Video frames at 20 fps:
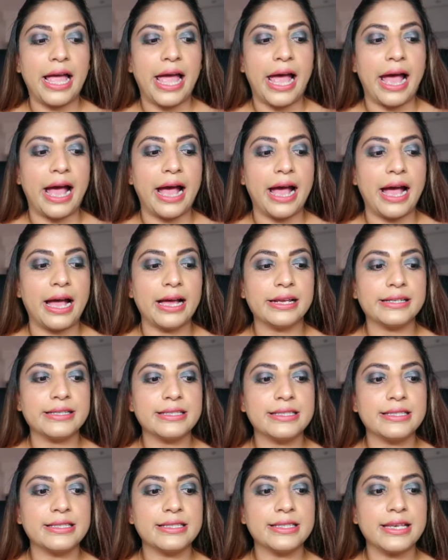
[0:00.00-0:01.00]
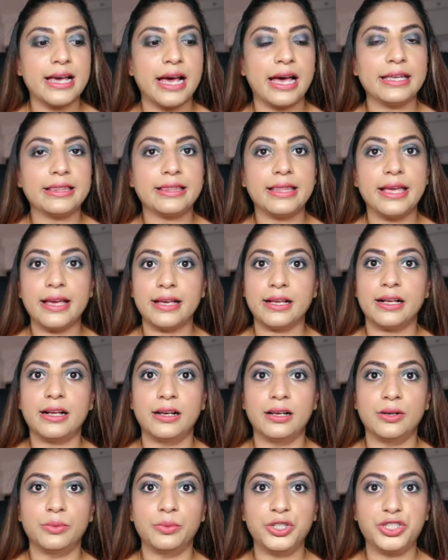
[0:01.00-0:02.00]
And I think
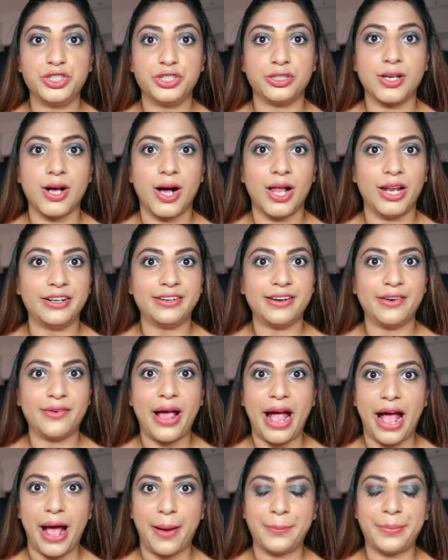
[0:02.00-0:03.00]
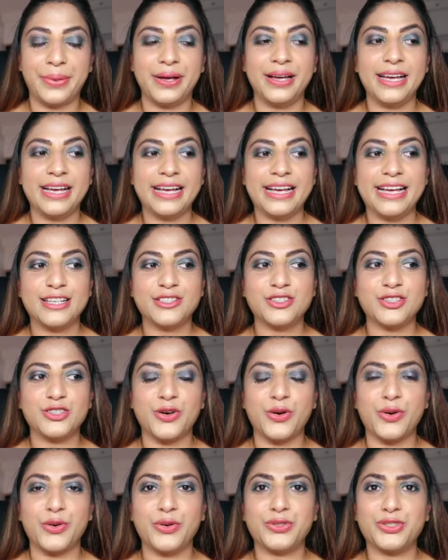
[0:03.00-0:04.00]
we should call it a wrap.
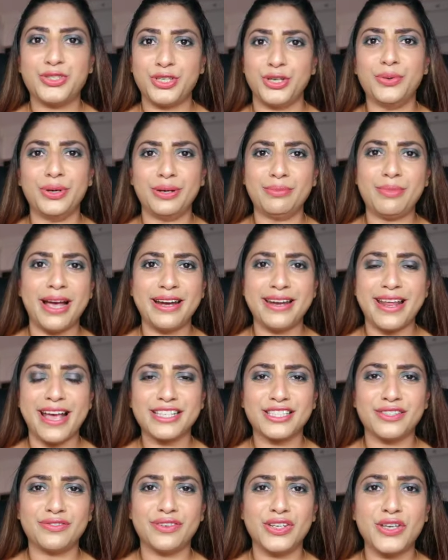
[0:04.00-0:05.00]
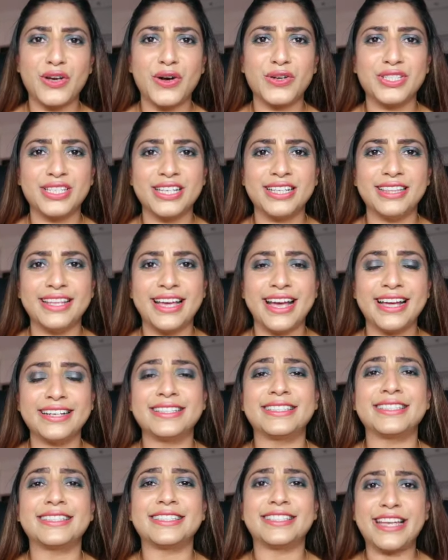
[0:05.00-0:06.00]
So see you in my next video. Till
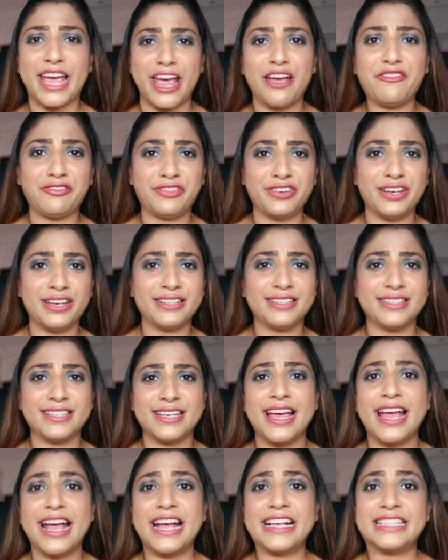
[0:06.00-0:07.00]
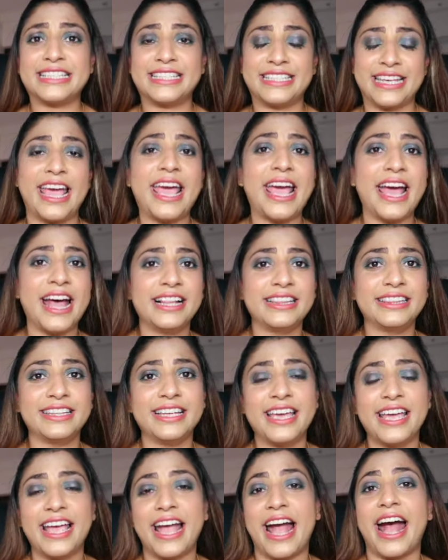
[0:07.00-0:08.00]
then, stay fit, stay
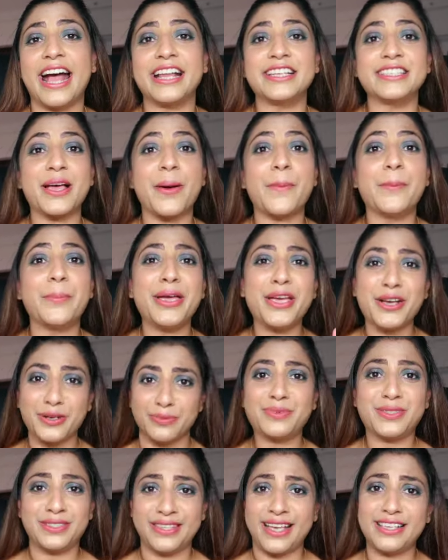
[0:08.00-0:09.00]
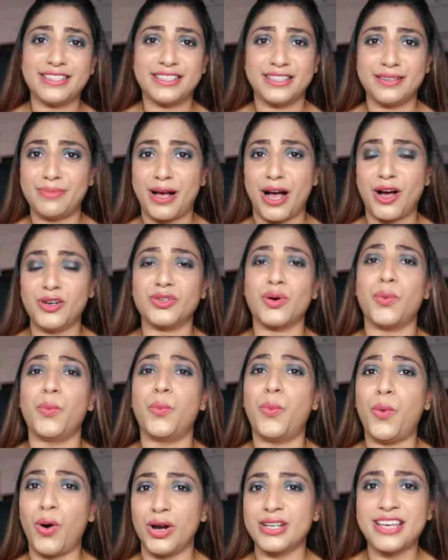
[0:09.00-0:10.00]
healthy, and be obsessed about
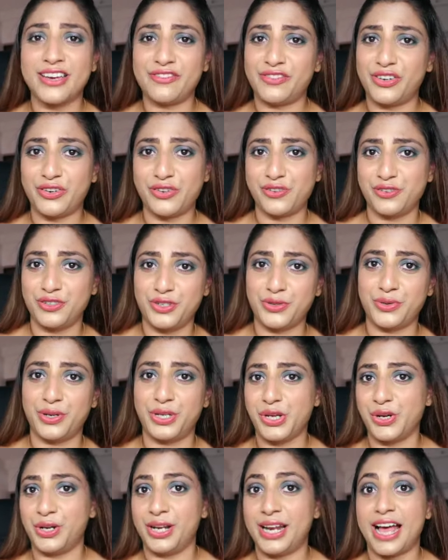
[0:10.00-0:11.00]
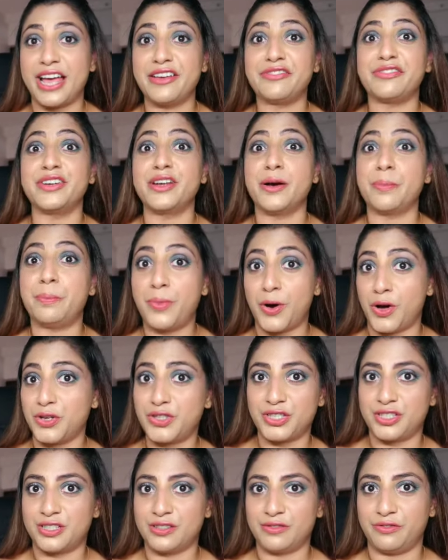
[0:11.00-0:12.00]
whatever you do in your life in a
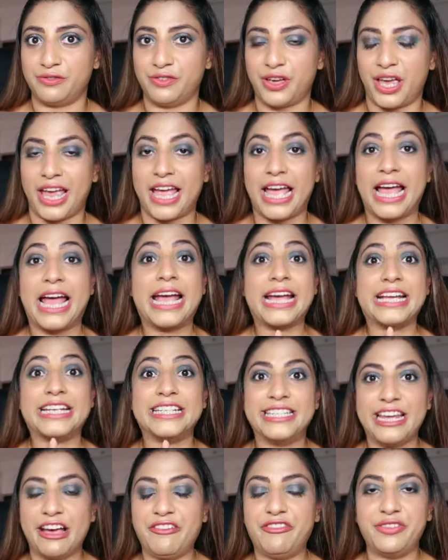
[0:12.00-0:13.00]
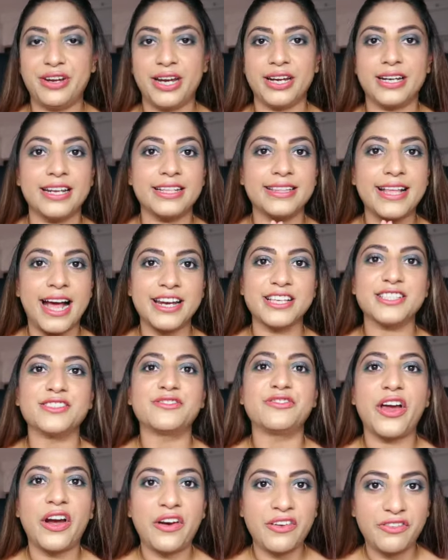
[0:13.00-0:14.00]
positive way. Definitely, that is
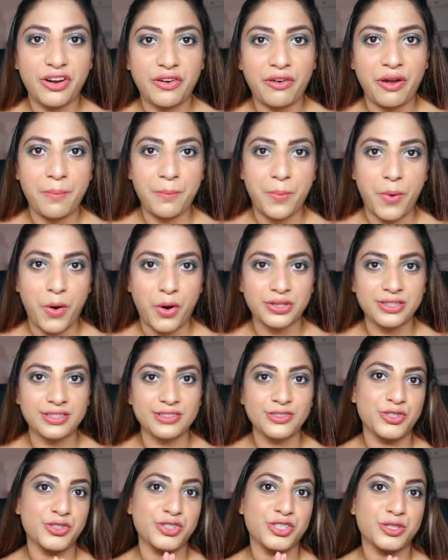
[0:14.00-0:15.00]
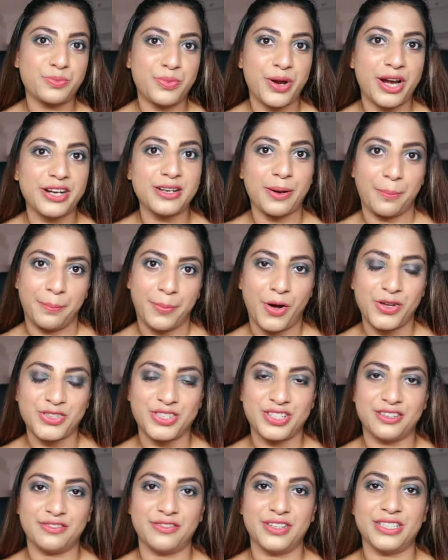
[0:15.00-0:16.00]
very important to spread
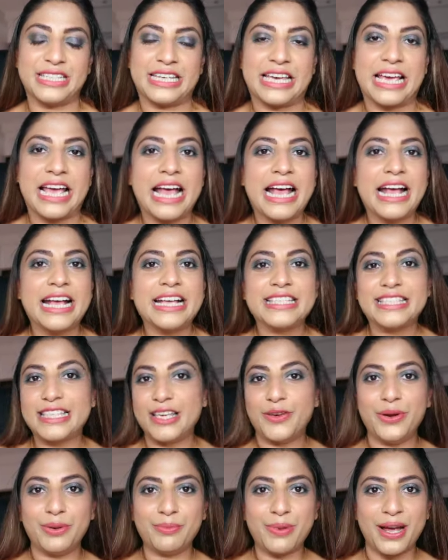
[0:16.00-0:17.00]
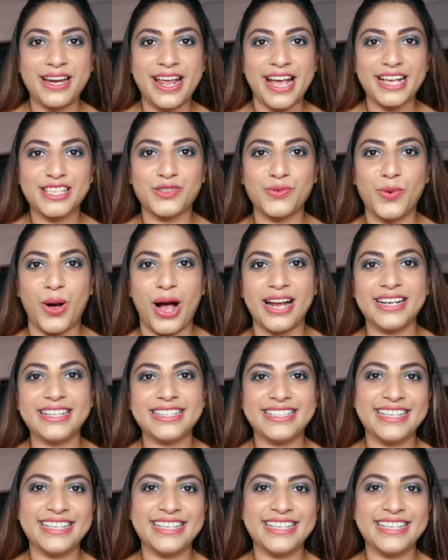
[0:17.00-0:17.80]
positivity. See you in my next one.